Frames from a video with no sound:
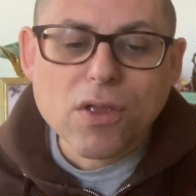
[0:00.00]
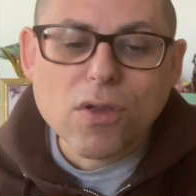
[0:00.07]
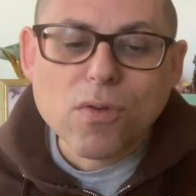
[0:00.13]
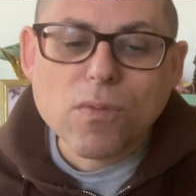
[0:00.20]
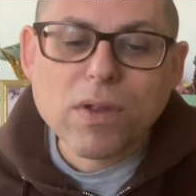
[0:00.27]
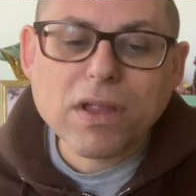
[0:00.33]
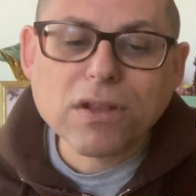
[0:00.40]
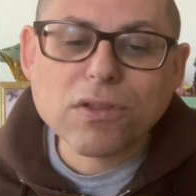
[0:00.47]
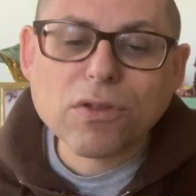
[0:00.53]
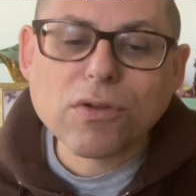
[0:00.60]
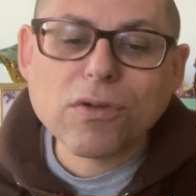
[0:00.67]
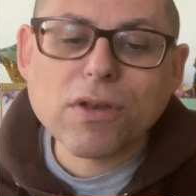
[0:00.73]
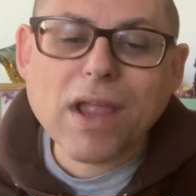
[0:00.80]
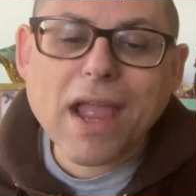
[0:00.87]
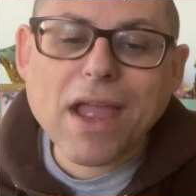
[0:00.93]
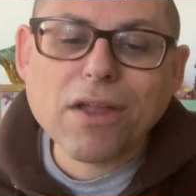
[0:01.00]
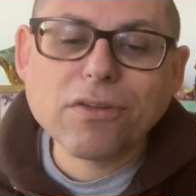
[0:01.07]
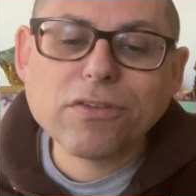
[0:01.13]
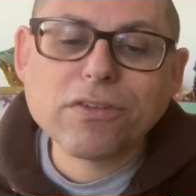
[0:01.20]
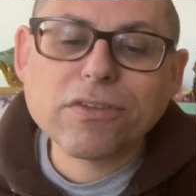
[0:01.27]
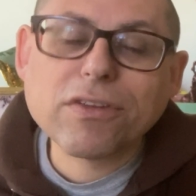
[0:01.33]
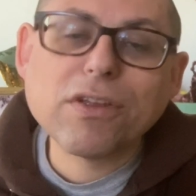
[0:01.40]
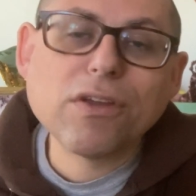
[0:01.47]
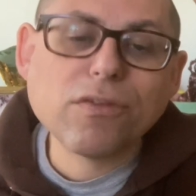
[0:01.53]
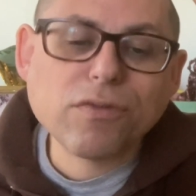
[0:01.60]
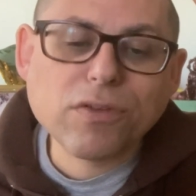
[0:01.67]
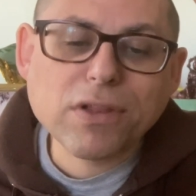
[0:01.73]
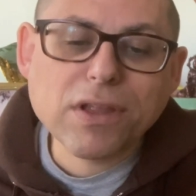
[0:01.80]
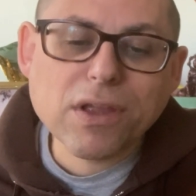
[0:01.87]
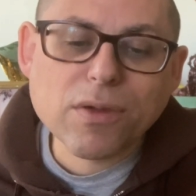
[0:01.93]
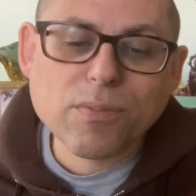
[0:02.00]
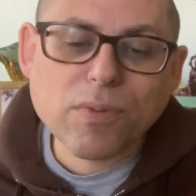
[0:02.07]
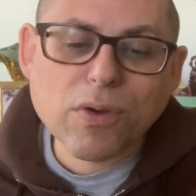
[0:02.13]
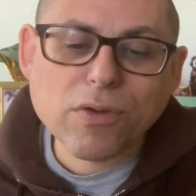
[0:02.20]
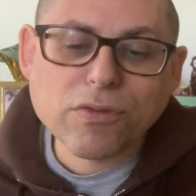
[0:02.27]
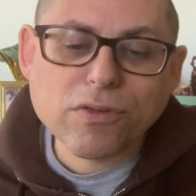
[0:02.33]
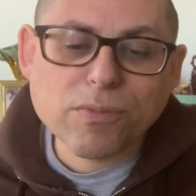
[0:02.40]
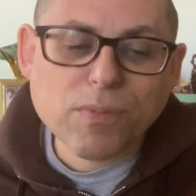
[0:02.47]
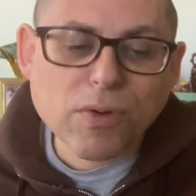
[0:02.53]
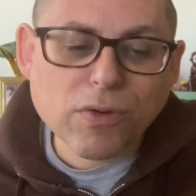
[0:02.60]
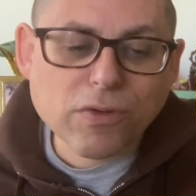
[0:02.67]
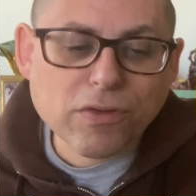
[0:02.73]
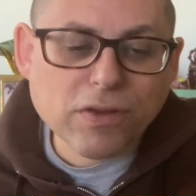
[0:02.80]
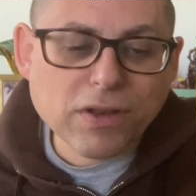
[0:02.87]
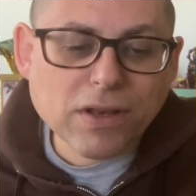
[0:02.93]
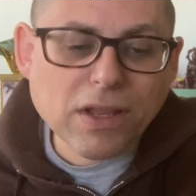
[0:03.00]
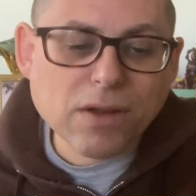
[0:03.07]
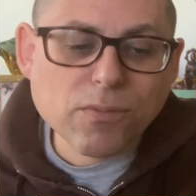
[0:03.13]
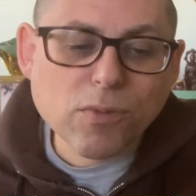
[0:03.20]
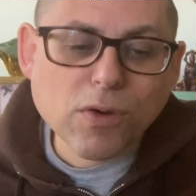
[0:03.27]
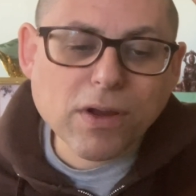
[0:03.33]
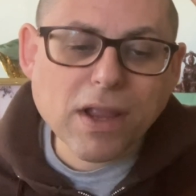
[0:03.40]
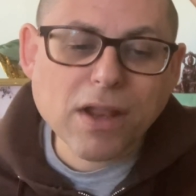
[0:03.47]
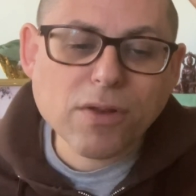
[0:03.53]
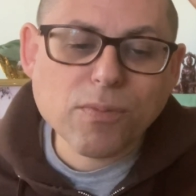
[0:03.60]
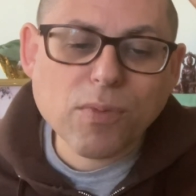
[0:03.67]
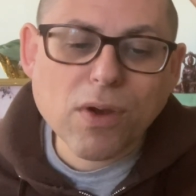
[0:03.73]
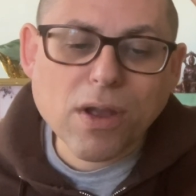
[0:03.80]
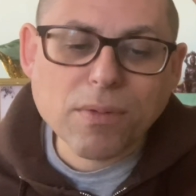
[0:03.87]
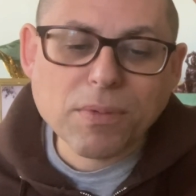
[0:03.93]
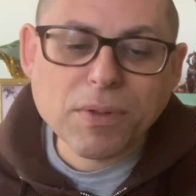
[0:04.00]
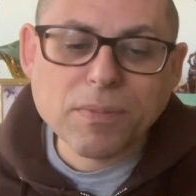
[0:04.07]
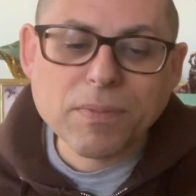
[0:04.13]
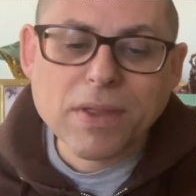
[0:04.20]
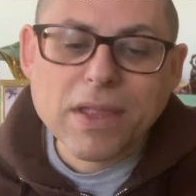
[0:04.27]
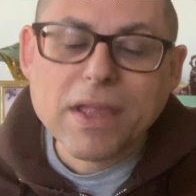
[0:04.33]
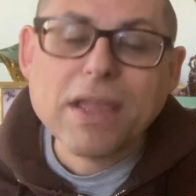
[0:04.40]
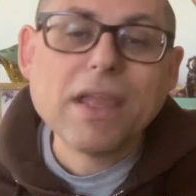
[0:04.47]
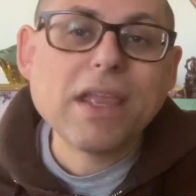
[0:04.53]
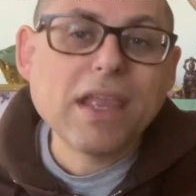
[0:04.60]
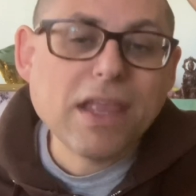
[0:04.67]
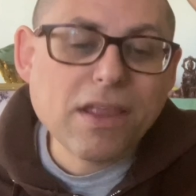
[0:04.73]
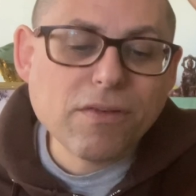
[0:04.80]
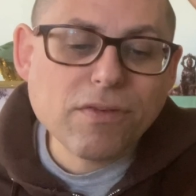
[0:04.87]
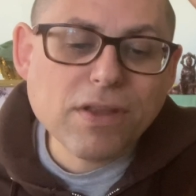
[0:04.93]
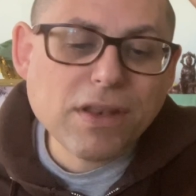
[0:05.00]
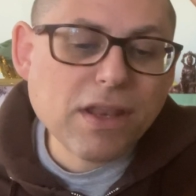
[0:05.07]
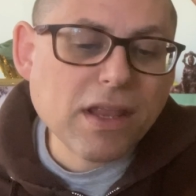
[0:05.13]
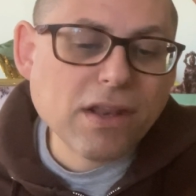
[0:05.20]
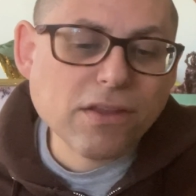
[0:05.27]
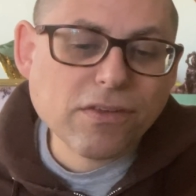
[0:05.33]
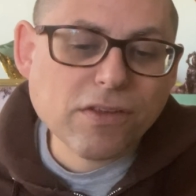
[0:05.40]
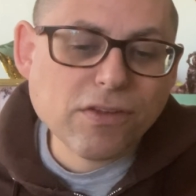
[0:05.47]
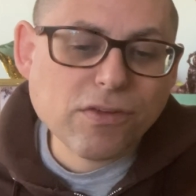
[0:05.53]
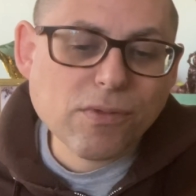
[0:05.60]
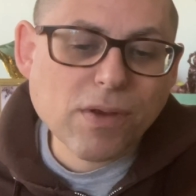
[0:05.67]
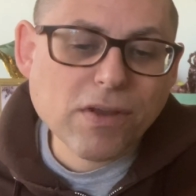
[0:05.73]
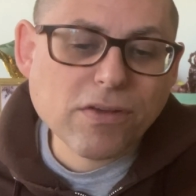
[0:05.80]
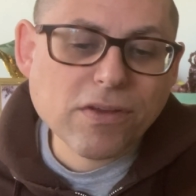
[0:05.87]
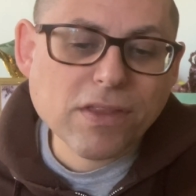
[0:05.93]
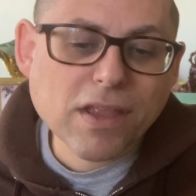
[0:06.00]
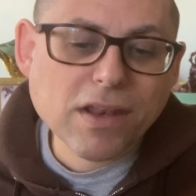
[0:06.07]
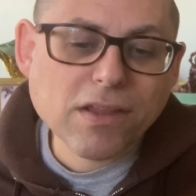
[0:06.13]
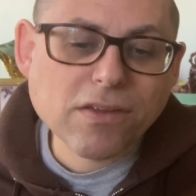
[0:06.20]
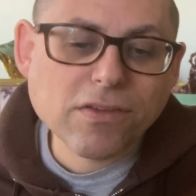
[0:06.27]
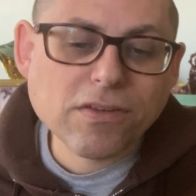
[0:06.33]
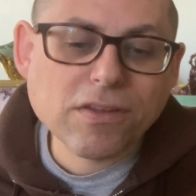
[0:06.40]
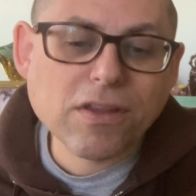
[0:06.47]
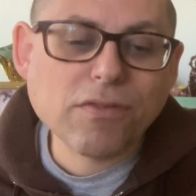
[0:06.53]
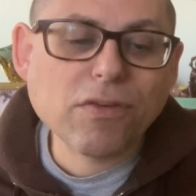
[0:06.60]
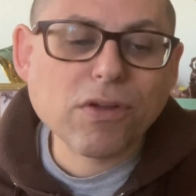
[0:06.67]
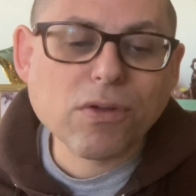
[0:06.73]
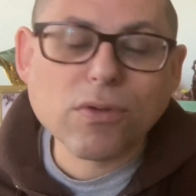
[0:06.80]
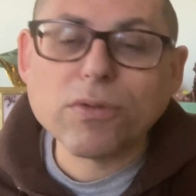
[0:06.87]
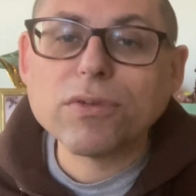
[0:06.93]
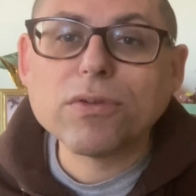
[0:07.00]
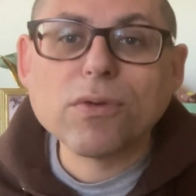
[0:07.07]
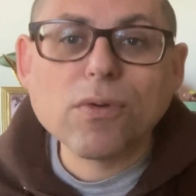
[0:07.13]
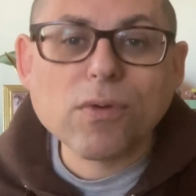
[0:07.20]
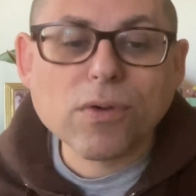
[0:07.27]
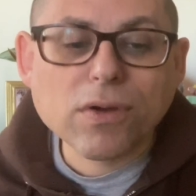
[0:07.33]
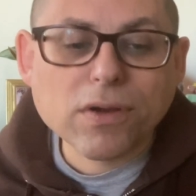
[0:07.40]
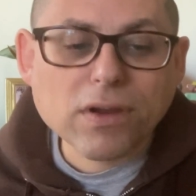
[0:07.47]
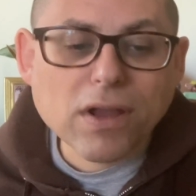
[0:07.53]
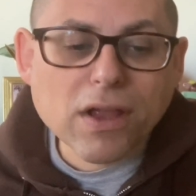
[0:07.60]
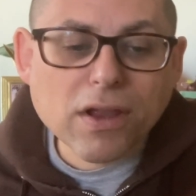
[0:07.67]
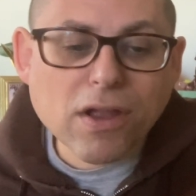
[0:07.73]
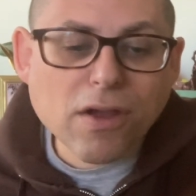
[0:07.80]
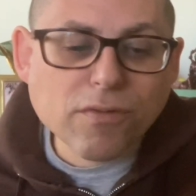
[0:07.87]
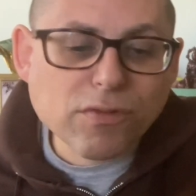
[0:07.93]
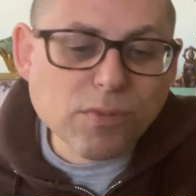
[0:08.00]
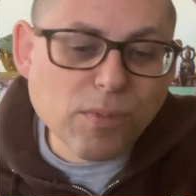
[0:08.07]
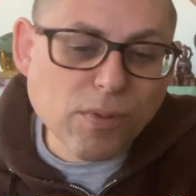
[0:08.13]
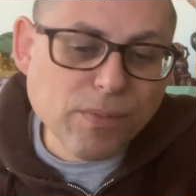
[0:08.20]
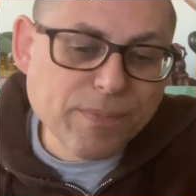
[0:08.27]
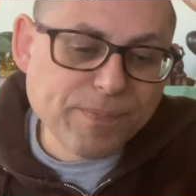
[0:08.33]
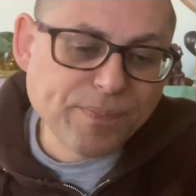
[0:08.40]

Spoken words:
We can learn how to skillfully approach a person and work out a problem, even in a situation that is difficult or uncomfortable.